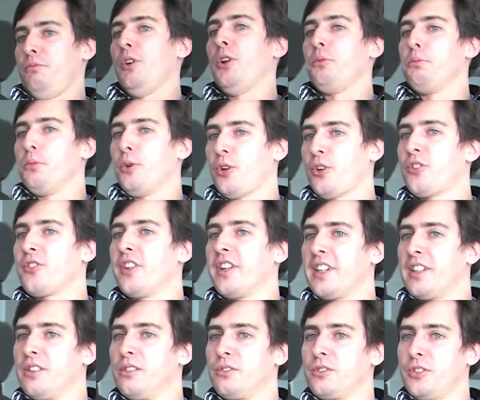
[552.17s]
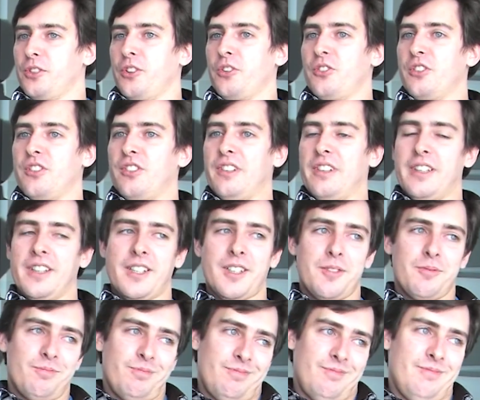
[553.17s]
one more thing, of course, is like